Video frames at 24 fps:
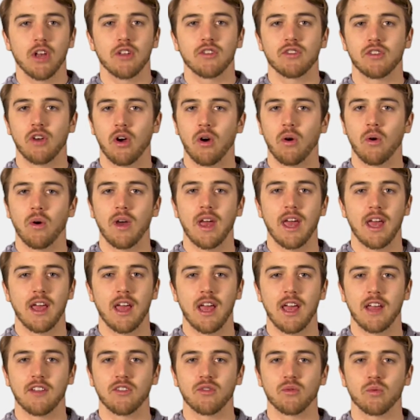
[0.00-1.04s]
So
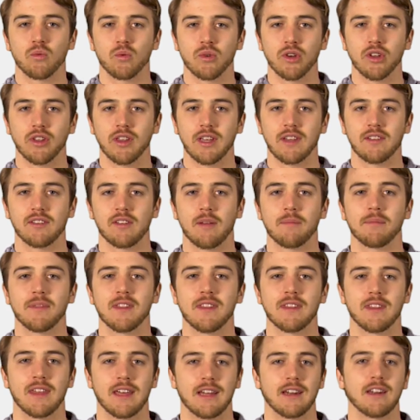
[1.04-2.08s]
it, it's really
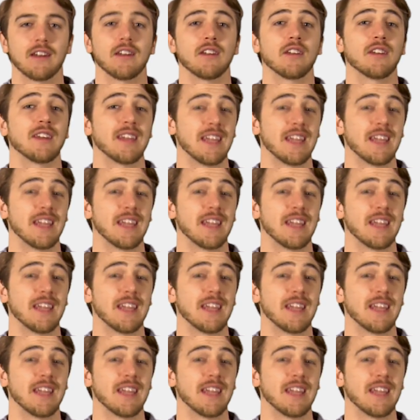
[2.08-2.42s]
something that